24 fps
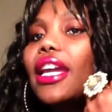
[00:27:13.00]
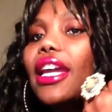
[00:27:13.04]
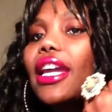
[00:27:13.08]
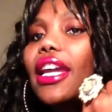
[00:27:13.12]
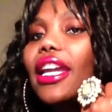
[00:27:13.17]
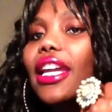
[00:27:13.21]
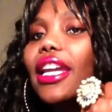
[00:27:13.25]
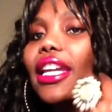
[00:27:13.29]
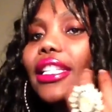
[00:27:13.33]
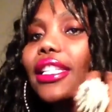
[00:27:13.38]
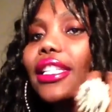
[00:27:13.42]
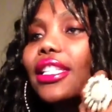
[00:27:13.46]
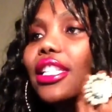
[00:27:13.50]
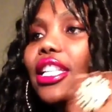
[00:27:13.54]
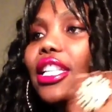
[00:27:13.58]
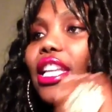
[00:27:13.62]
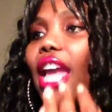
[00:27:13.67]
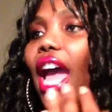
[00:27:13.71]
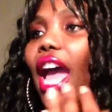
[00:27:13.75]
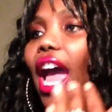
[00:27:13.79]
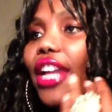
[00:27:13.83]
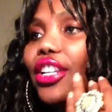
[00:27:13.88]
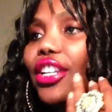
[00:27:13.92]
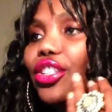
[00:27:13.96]
is
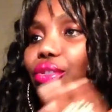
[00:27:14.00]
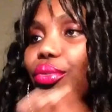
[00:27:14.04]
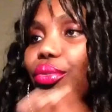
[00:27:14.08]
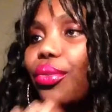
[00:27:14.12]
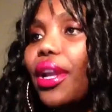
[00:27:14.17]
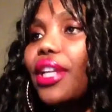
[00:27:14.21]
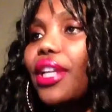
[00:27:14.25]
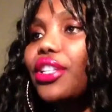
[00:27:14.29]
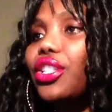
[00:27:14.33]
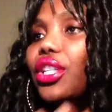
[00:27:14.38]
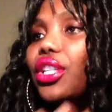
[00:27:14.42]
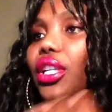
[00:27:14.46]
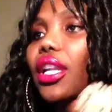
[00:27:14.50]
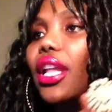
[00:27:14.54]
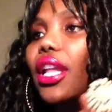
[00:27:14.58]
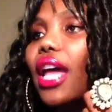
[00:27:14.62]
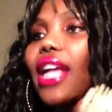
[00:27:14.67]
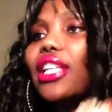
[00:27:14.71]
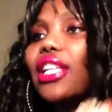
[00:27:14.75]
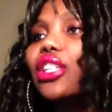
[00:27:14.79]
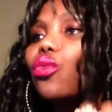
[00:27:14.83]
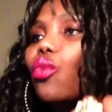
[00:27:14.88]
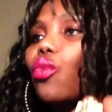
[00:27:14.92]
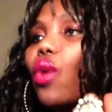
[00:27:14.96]
dehydration.
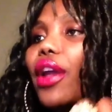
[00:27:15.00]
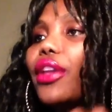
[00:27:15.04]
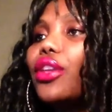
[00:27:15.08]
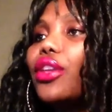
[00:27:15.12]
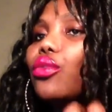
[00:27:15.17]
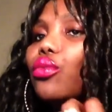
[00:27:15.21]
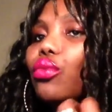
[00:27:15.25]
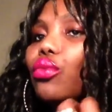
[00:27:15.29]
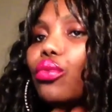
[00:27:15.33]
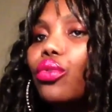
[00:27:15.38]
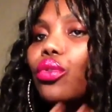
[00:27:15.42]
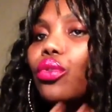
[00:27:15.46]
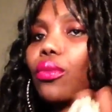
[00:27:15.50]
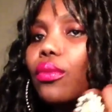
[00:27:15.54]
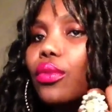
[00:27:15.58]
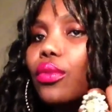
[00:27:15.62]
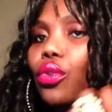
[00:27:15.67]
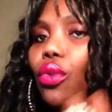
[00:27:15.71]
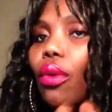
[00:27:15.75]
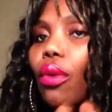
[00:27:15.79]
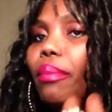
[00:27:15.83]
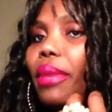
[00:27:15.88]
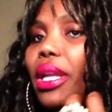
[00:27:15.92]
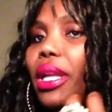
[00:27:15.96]
That's why
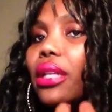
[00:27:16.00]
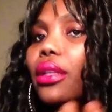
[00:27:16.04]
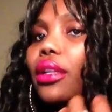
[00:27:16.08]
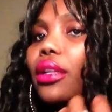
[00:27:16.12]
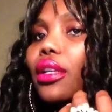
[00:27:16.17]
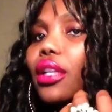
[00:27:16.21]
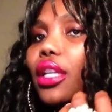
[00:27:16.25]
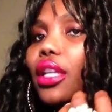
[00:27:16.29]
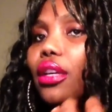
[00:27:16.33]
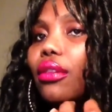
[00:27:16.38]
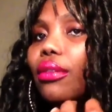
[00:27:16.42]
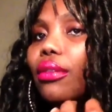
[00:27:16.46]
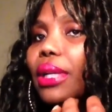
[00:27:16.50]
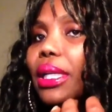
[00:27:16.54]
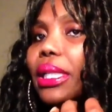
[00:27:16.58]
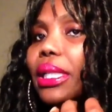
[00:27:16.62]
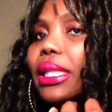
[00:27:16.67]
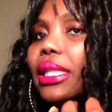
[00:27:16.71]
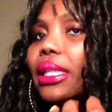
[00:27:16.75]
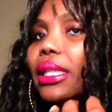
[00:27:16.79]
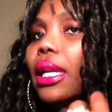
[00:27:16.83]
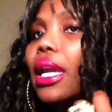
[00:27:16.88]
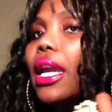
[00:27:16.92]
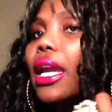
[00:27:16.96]
your milk
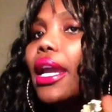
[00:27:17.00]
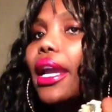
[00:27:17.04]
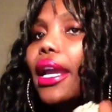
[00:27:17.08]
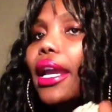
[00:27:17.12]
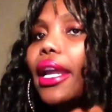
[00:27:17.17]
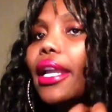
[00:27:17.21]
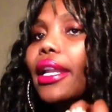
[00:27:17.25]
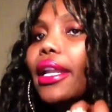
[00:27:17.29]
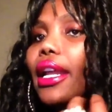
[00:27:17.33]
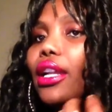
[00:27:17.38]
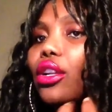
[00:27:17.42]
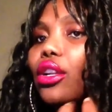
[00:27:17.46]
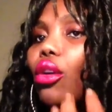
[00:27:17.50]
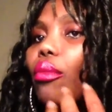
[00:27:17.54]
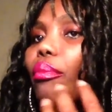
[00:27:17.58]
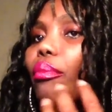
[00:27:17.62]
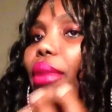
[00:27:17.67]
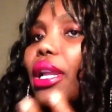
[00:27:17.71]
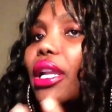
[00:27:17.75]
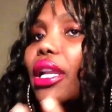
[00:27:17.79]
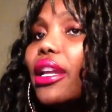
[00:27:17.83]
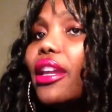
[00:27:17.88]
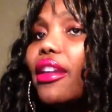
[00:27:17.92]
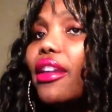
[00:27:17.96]
decreases. And I don't
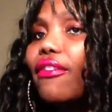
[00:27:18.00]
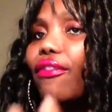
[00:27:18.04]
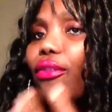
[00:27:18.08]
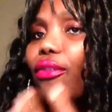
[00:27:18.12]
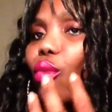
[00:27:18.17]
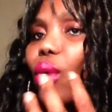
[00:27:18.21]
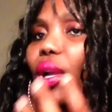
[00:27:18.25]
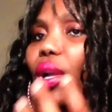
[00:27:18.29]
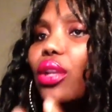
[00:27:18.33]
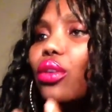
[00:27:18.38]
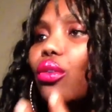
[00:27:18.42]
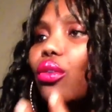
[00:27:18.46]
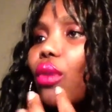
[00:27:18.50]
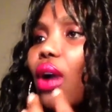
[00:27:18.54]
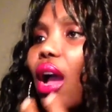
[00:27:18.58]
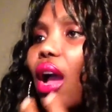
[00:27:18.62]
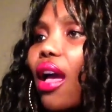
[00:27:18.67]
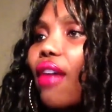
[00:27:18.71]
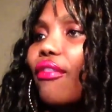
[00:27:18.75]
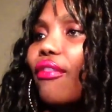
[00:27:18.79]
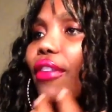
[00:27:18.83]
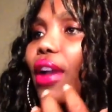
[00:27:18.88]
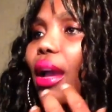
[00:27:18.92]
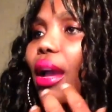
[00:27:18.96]
believe when you
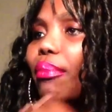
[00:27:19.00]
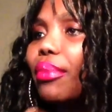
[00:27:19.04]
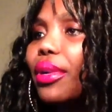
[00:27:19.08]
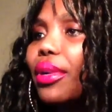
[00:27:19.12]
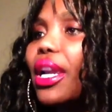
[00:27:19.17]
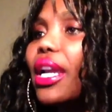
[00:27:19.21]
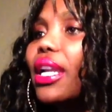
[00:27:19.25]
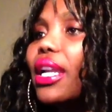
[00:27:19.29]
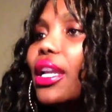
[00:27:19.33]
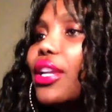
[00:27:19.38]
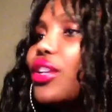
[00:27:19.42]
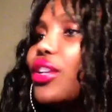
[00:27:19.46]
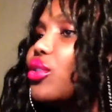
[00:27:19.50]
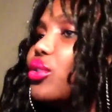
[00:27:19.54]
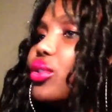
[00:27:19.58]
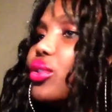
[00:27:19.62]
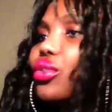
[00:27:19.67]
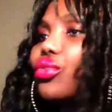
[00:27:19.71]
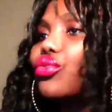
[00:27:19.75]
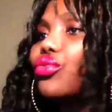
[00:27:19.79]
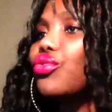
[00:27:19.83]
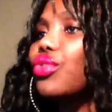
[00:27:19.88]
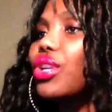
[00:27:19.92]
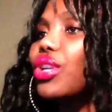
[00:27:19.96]
have Gabriella used
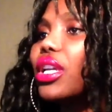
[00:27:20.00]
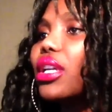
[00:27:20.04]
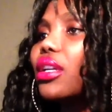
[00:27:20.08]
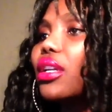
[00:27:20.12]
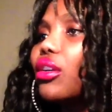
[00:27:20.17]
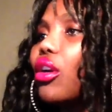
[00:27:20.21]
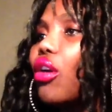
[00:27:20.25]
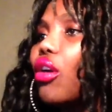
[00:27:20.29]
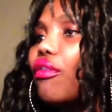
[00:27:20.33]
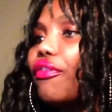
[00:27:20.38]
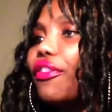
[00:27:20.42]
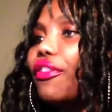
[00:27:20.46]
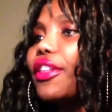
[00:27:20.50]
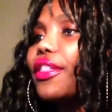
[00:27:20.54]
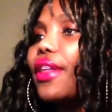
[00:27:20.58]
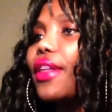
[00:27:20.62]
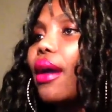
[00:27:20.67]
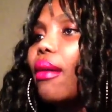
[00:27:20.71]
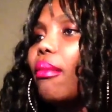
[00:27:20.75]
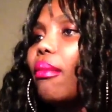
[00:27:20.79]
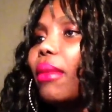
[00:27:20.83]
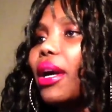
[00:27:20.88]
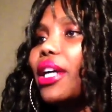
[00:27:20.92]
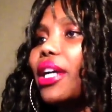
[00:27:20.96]
to drink a coffee
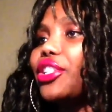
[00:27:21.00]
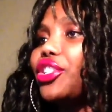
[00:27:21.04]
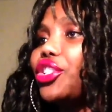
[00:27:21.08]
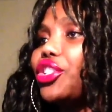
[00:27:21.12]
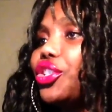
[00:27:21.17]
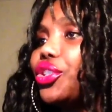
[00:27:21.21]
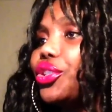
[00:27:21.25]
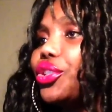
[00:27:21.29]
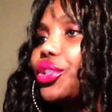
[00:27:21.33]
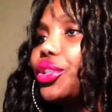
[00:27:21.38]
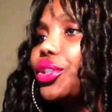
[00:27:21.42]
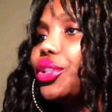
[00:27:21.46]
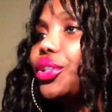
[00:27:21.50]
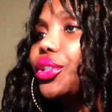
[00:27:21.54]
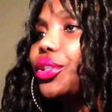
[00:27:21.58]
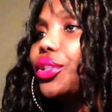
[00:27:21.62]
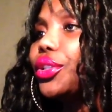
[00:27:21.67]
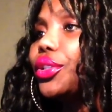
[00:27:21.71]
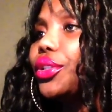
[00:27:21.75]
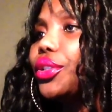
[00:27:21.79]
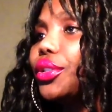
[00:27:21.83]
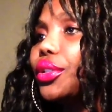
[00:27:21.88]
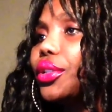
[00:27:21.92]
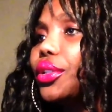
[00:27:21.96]
that much.
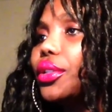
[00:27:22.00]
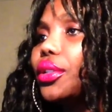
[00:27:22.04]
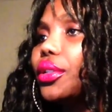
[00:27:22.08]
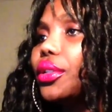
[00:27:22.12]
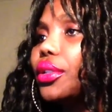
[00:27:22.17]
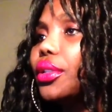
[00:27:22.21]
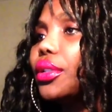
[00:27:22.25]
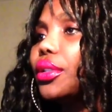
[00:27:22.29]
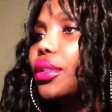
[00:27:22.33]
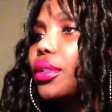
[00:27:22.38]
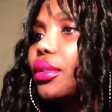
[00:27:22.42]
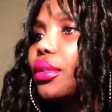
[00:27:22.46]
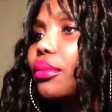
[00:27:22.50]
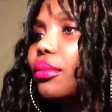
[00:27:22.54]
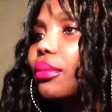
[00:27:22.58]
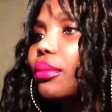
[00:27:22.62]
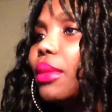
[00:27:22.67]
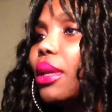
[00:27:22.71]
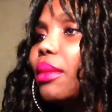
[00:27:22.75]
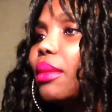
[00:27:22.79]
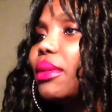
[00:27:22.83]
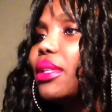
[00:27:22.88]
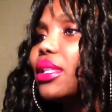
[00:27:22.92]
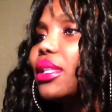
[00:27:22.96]

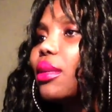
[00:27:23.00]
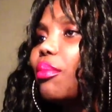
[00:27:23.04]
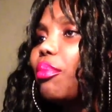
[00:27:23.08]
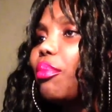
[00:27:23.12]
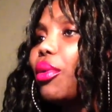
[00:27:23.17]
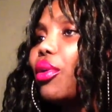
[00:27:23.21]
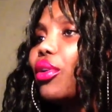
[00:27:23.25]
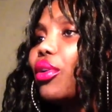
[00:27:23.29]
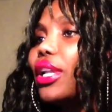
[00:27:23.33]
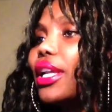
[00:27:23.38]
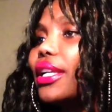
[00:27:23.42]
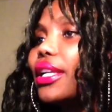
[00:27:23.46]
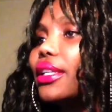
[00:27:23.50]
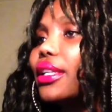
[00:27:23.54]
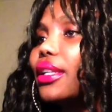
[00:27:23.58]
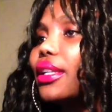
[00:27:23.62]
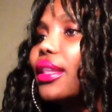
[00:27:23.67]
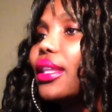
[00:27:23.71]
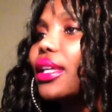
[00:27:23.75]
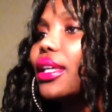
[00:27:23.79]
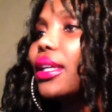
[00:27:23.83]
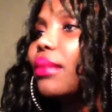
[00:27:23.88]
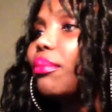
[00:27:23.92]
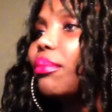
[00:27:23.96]
Maybe it's the Poland
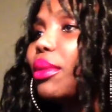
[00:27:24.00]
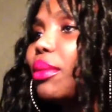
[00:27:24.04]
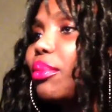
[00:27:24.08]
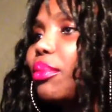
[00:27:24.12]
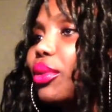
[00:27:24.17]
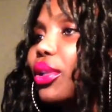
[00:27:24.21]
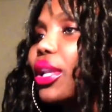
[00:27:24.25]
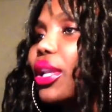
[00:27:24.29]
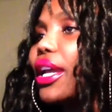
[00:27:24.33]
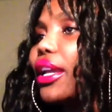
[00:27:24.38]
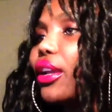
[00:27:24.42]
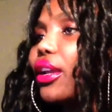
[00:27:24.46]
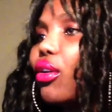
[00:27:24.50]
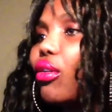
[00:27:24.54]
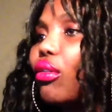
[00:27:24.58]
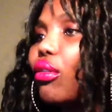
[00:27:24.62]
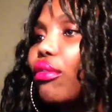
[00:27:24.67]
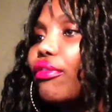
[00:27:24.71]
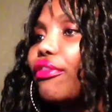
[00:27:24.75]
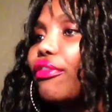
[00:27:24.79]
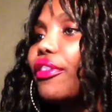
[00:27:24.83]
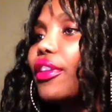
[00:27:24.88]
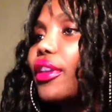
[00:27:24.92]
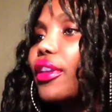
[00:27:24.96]
thing, people like
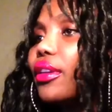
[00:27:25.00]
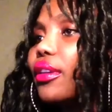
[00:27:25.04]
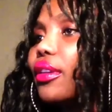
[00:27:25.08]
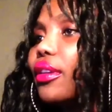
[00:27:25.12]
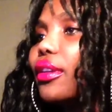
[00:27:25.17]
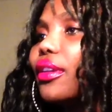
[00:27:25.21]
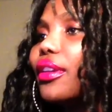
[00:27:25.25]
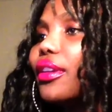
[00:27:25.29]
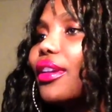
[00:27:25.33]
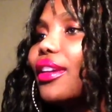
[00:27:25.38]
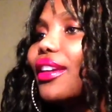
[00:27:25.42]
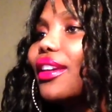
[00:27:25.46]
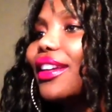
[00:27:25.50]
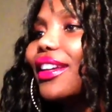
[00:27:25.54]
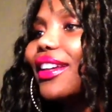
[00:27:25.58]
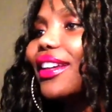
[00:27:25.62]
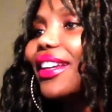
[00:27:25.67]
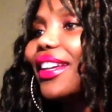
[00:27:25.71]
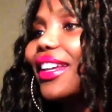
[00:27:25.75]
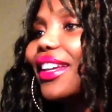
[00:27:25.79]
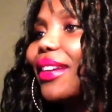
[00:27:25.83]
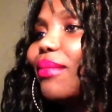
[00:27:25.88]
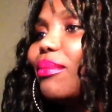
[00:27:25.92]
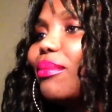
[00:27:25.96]
coffee.
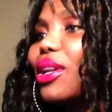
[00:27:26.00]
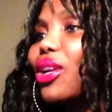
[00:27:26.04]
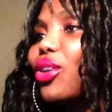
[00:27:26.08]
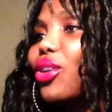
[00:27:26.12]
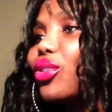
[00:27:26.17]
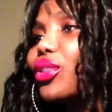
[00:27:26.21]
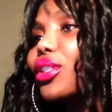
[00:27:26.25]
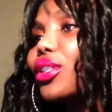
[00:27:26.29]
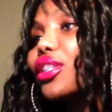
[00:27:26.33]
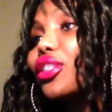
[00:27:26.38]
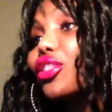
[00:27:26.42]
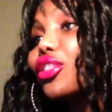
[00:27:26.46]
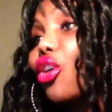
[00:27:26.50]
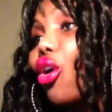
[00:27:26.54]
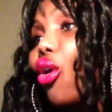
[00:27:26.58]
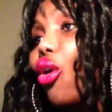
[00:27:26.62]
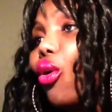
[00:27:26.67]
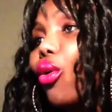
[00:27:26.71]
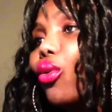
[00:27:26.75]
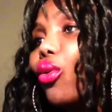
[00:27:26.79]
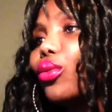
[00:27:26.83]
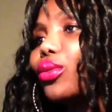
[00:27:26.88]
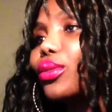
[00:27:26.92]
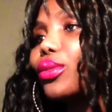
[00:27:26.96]
Because it's
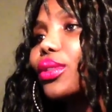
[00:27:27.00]
cold.